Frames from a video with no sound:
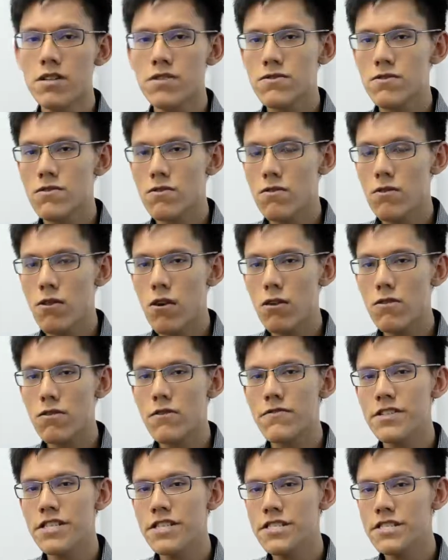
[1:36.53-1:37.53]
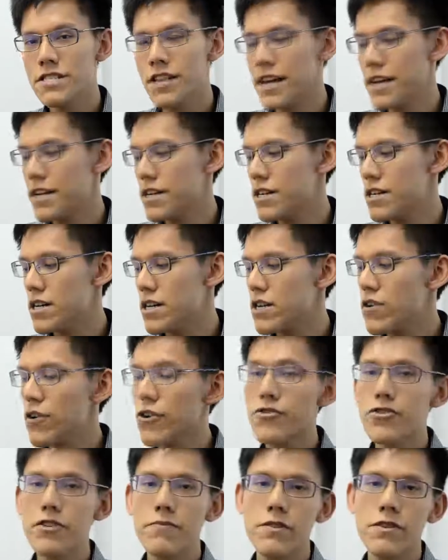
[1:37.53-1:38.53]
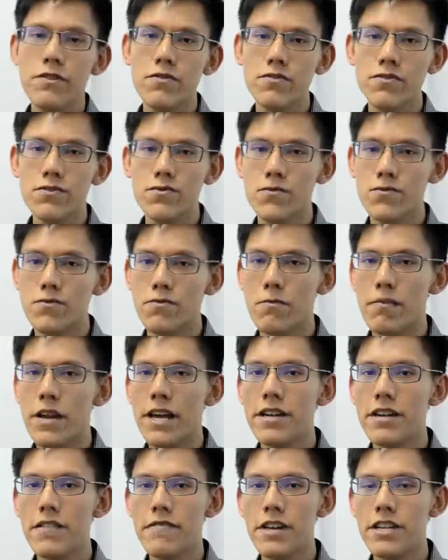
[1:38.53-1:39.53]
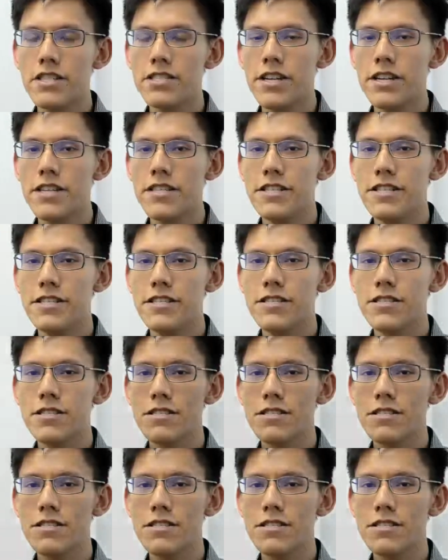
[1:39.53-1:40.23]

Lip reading: So all of these can contribute to plantar fasciitis.